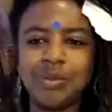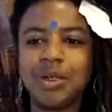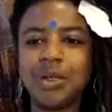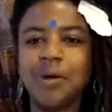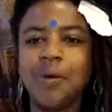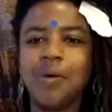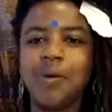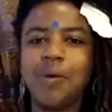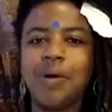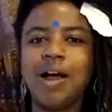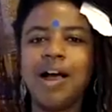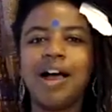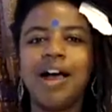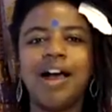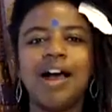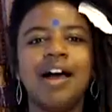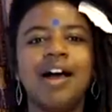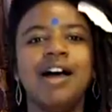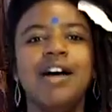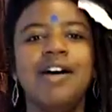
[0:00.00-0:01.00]

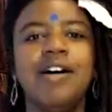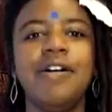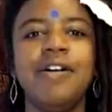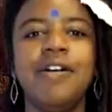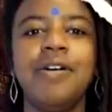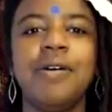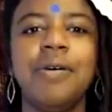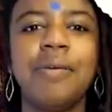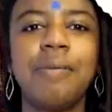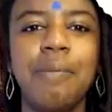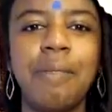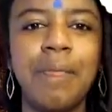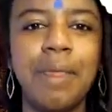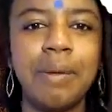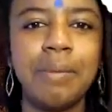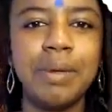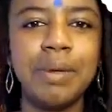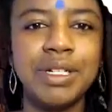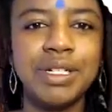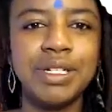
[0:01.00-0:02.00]
Wow. Let
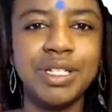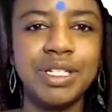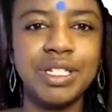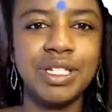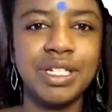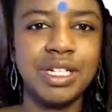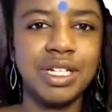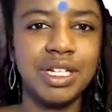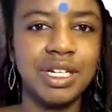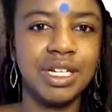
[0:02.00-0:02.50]
me just